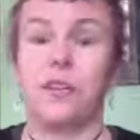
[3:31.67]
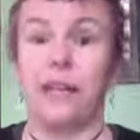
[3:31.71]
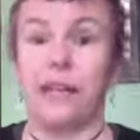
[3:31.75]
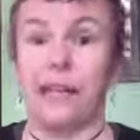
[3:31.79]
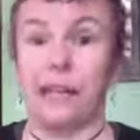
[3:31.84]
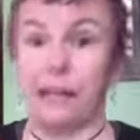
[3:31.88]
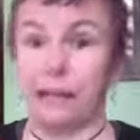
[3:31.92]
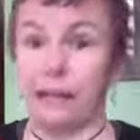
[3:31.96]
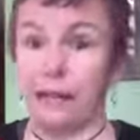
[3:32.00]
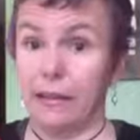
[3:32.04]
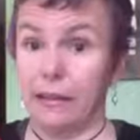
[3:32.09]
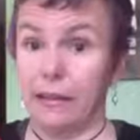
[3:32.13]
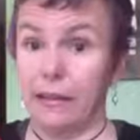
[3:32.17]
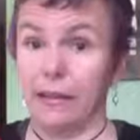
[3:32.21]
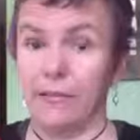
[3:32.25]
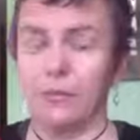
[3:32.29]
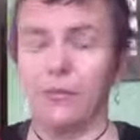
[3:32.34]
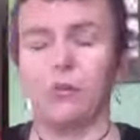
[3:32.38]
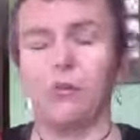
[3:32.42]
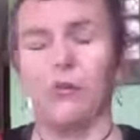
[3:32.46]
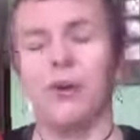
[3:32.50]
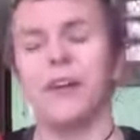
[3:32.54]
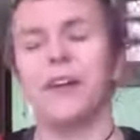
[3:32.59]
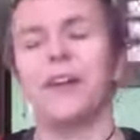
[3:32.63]
eating
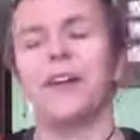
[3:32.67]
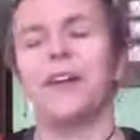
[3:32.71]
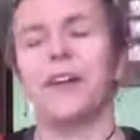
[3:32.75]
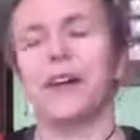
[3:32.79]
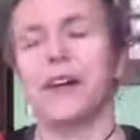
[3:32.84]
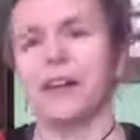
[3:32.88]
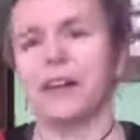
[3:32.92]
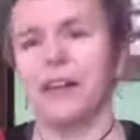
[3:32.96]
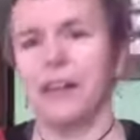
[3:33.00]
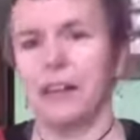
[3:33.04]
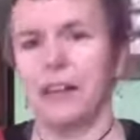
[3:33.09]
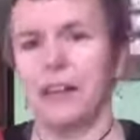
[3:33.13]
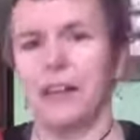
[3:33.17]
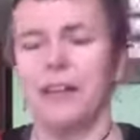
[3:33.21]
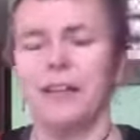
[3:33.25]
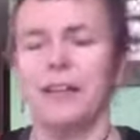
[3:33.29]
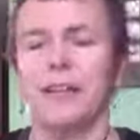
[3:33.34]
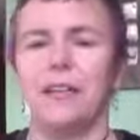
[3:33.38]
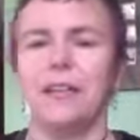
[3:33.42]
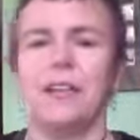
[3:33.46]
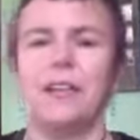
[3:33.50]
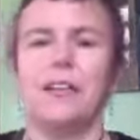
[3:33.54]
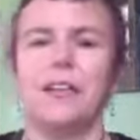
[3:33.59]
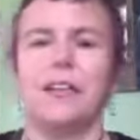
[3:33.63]
or what you're not eating
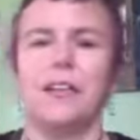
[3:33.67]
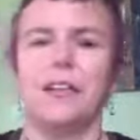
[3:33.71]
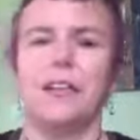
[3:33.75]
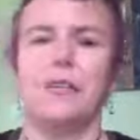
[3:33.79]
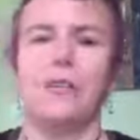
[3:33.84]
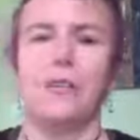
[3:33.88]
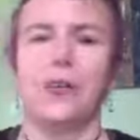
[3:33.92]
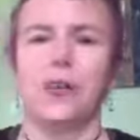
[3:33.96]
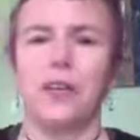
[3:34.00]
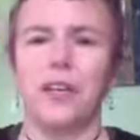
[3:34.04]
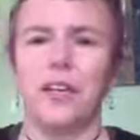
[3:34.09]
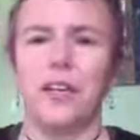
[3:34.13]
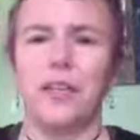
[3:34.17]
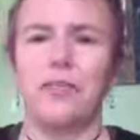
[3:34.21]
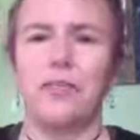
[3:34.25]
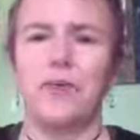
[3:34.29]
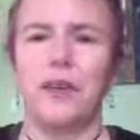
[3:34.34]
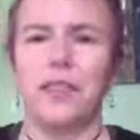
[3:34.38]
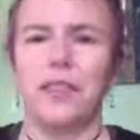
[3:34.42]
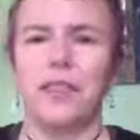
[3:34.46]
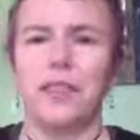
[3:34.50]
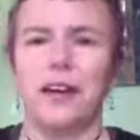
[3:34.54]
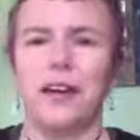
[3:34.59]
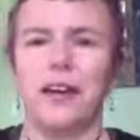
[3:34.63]
and working
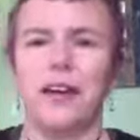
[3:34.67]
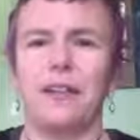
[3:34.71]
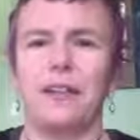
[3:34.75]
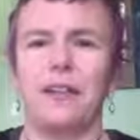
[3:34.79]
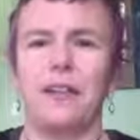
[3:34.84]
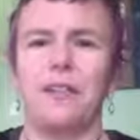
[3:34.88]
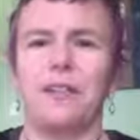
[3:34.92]
with that.